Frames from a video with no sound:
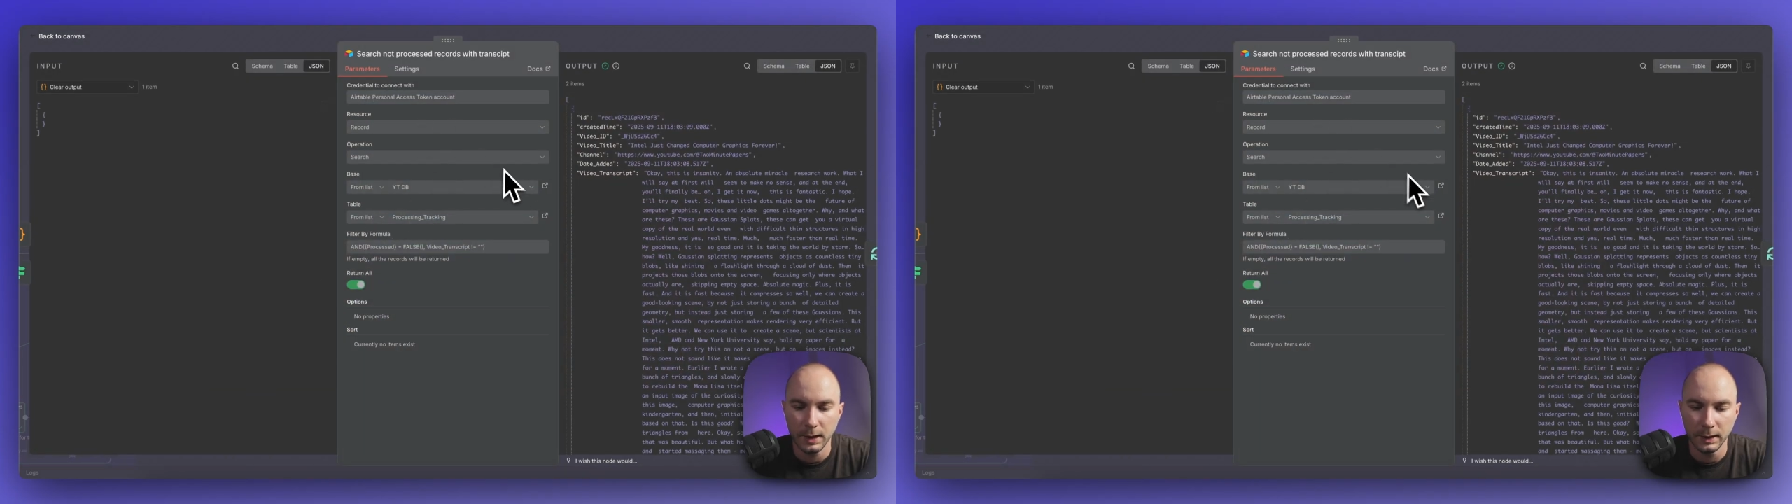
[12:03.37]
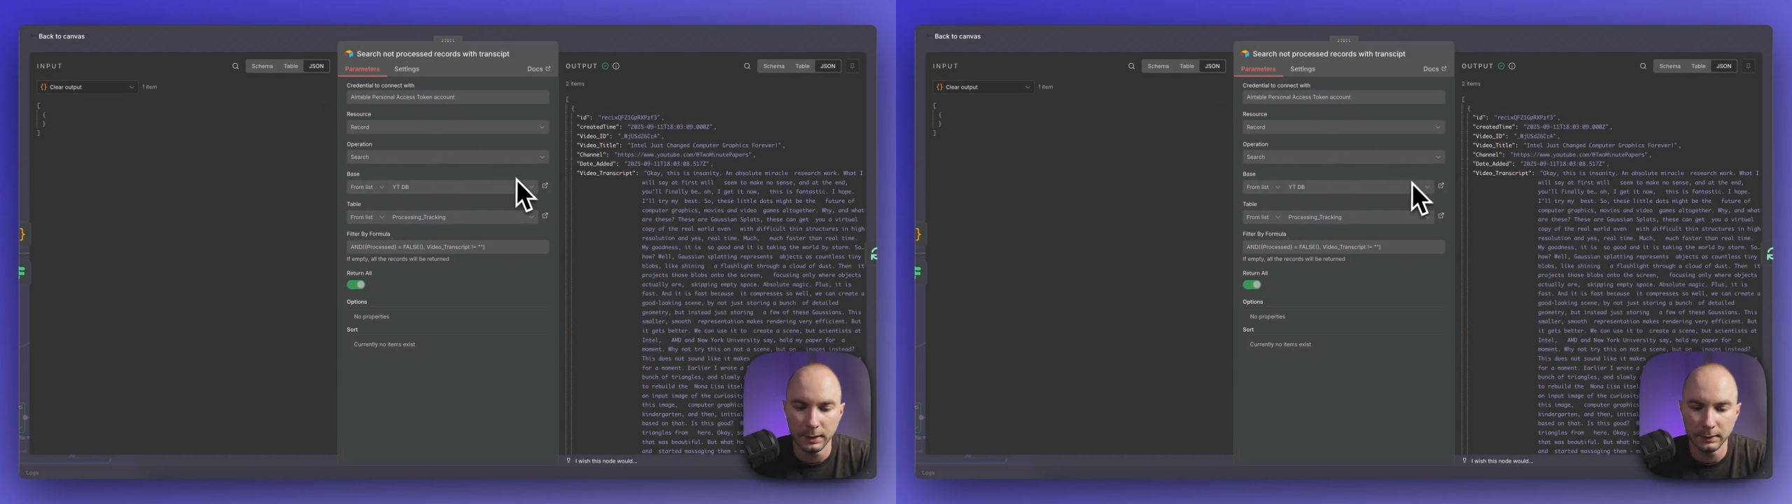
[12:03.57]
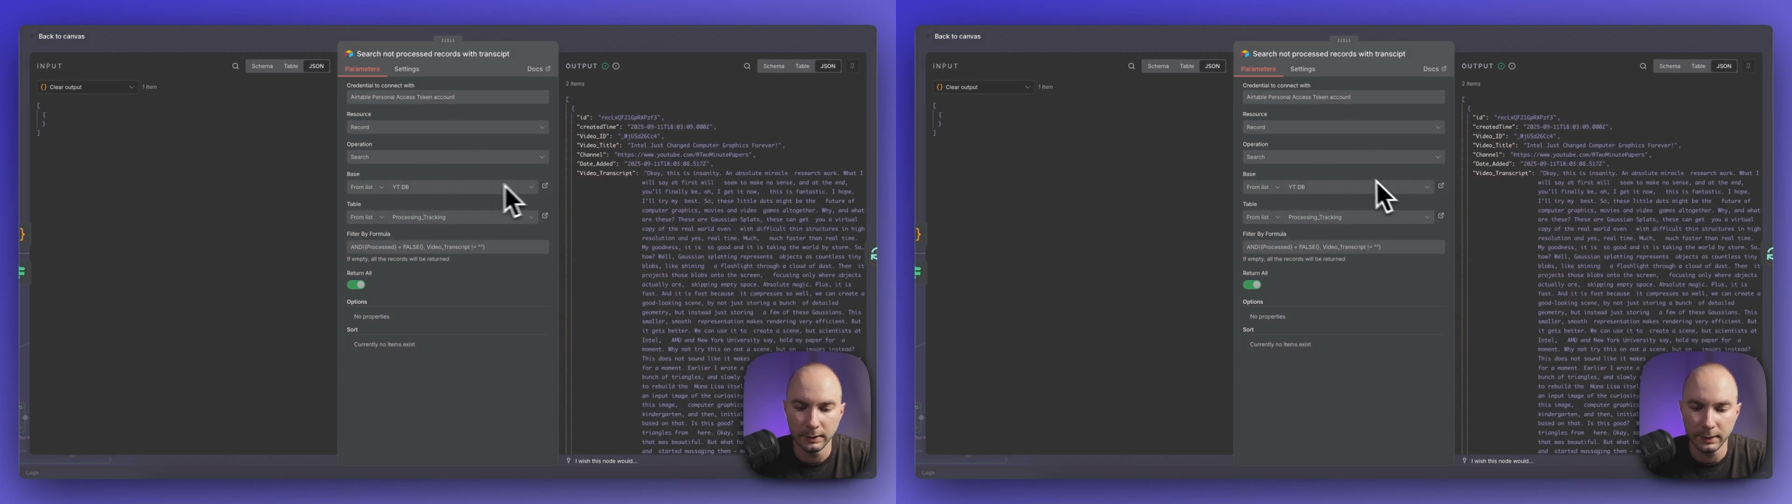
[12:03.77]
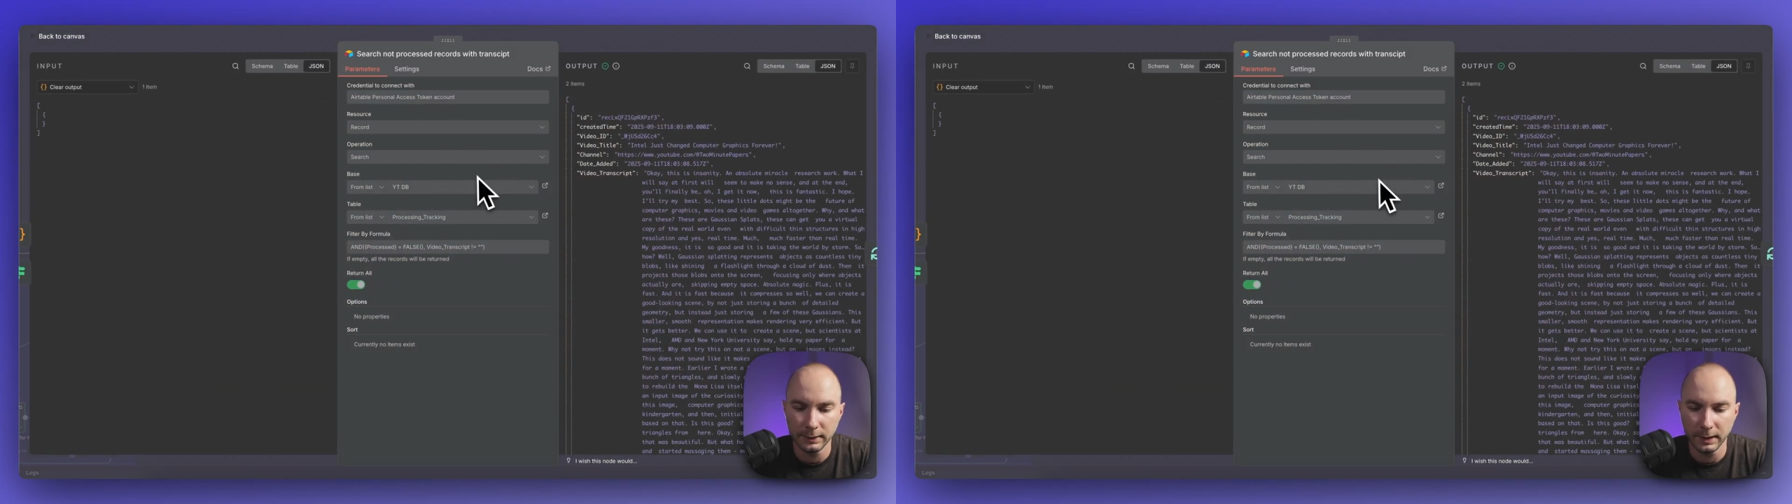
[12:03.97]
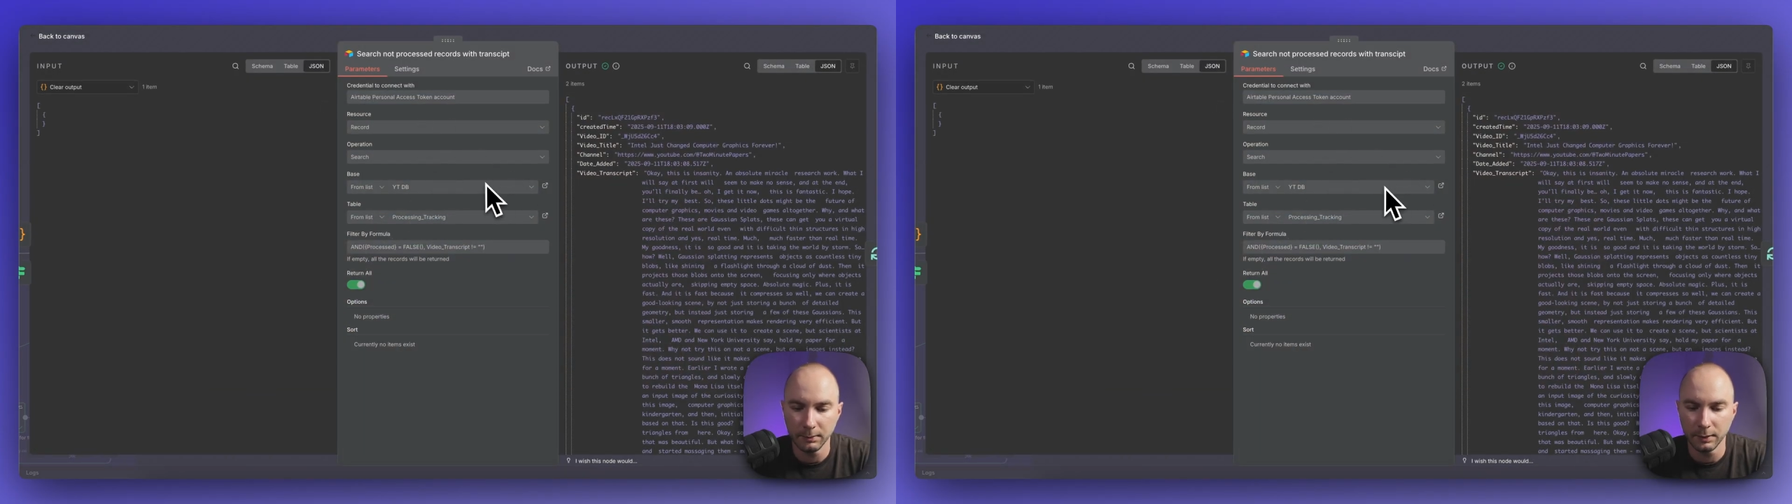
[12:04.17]
in
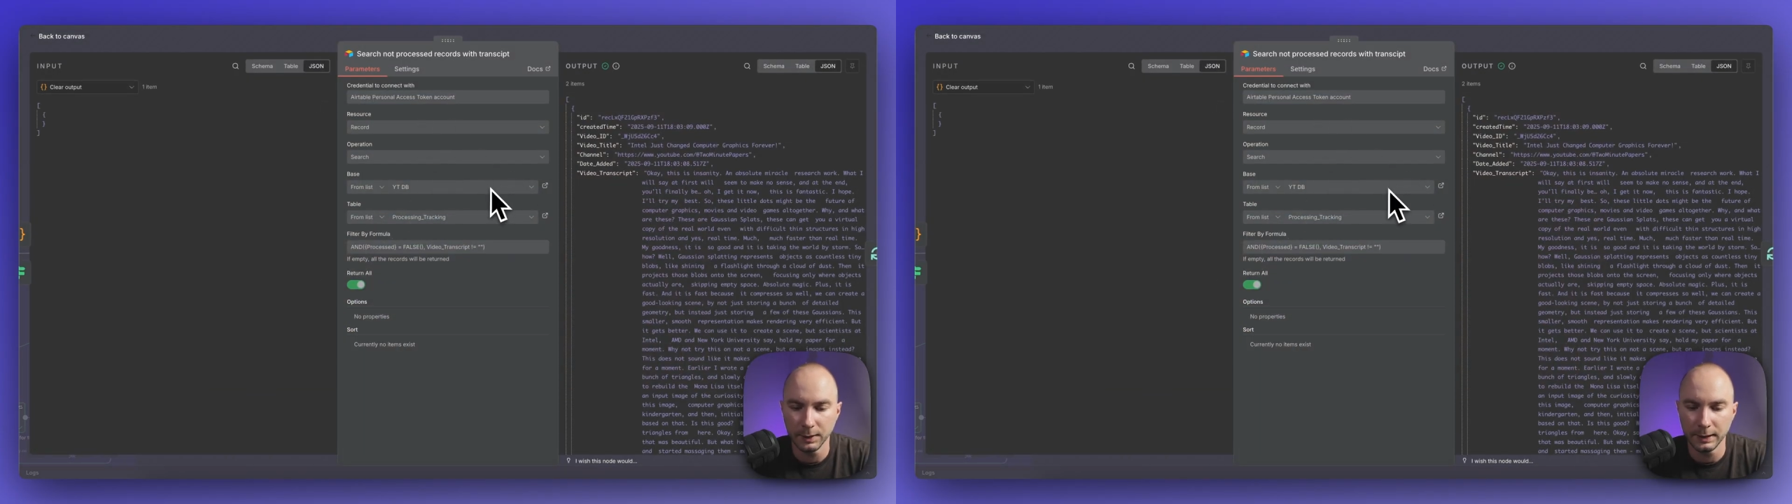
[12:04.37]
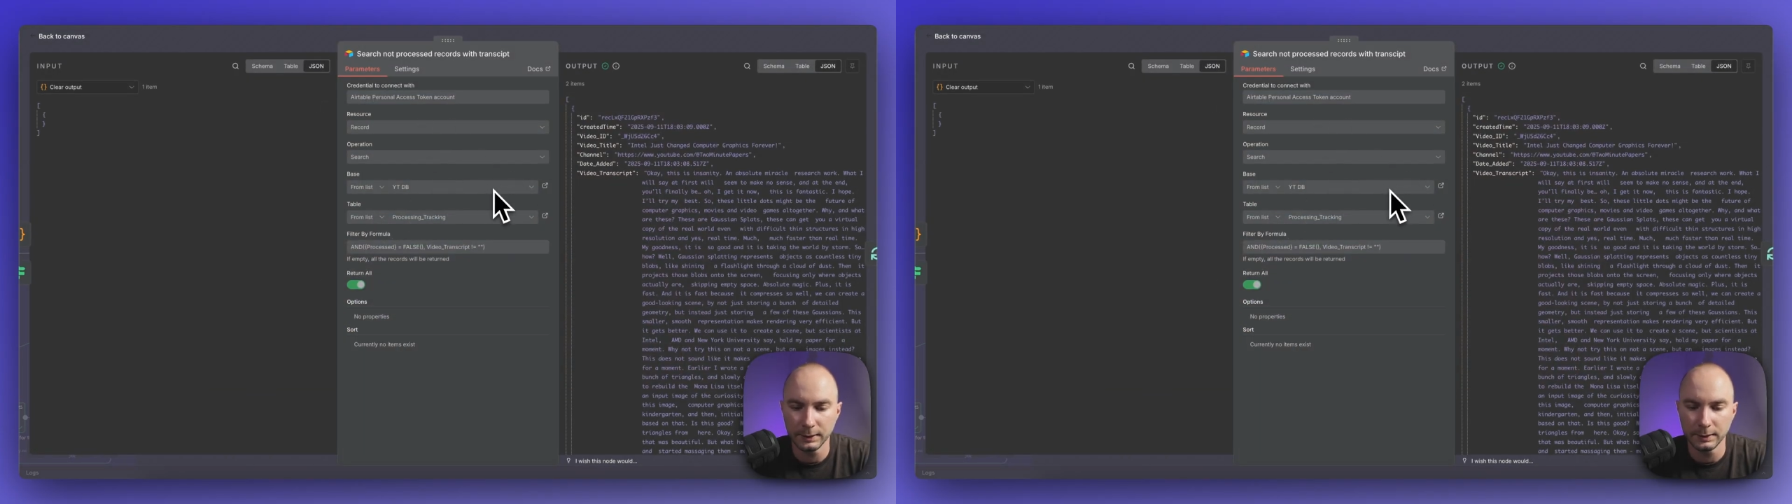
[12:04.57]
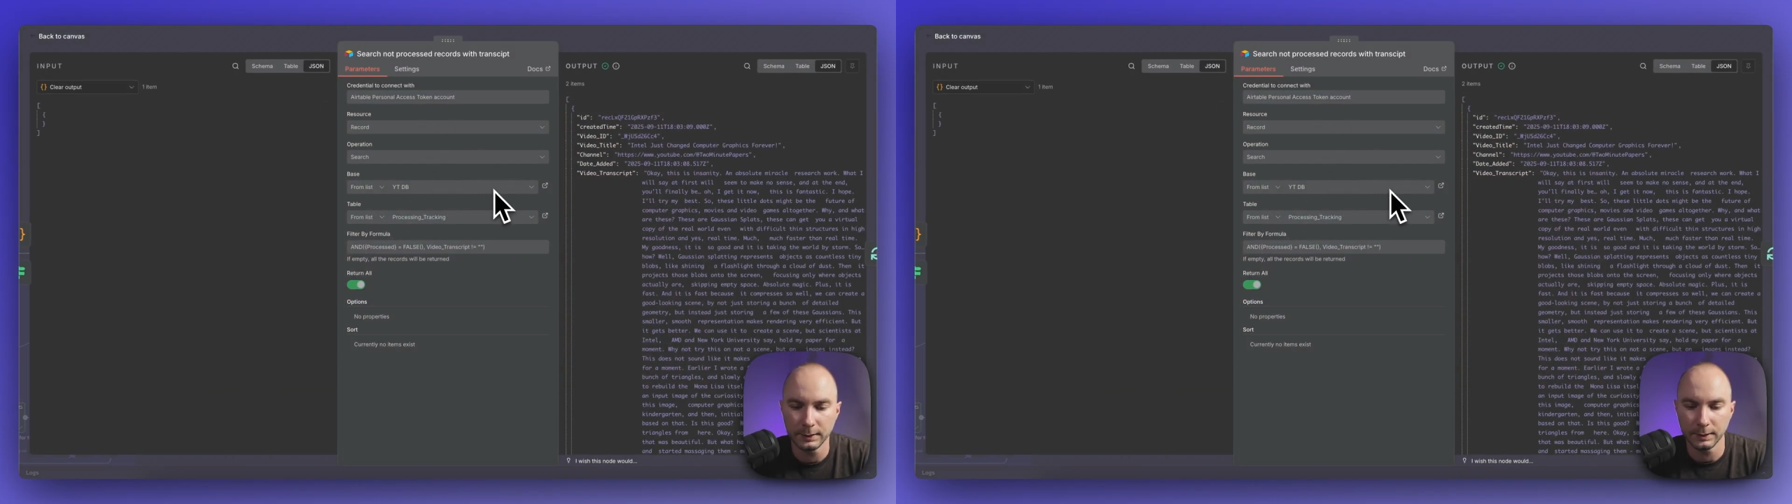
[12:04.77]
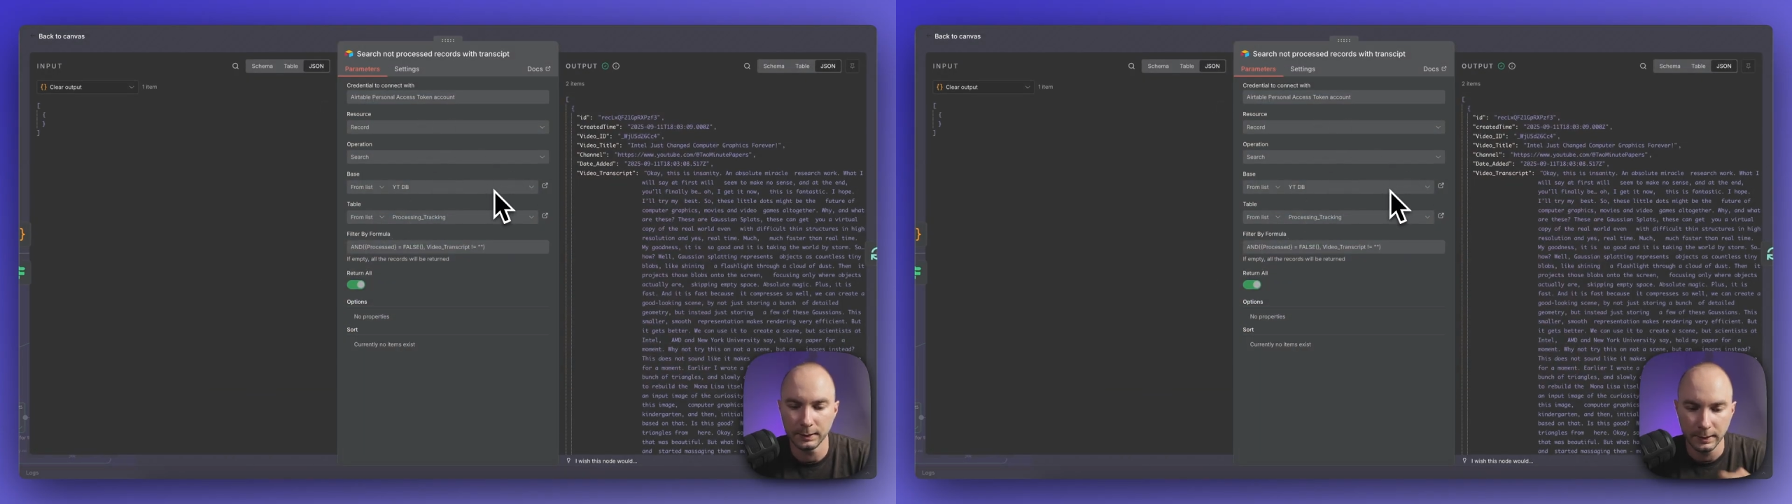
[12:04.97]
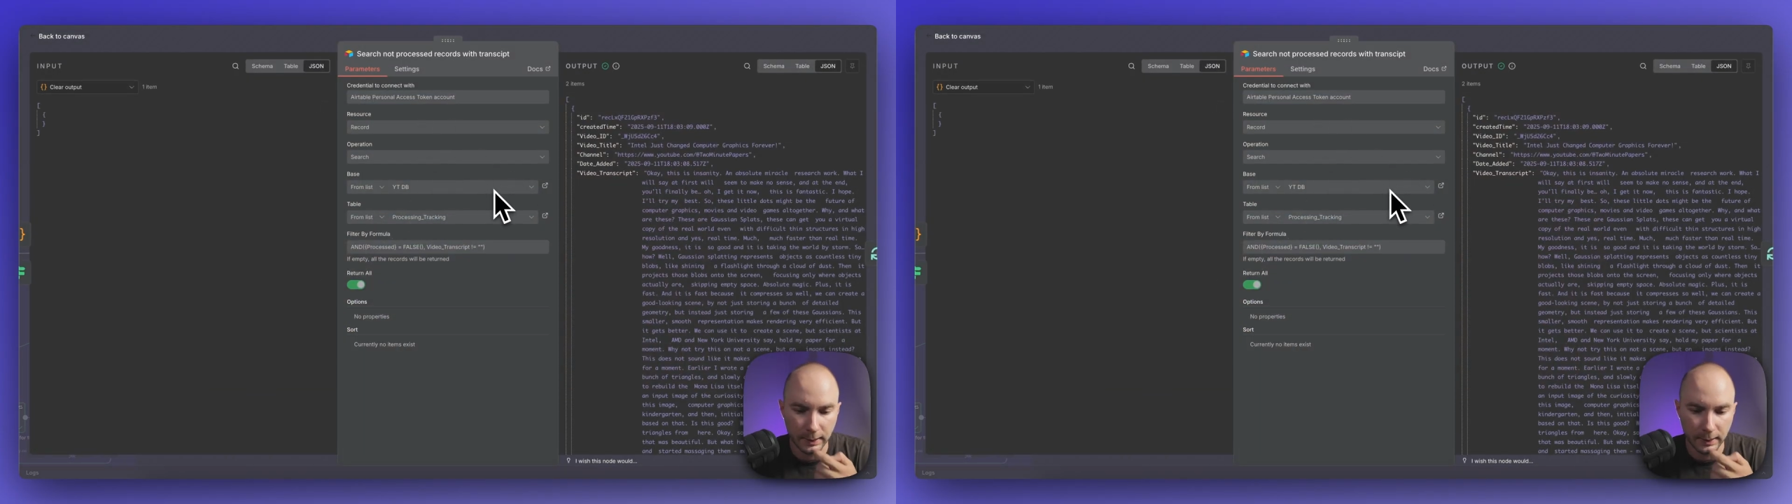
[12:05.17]
Airtable that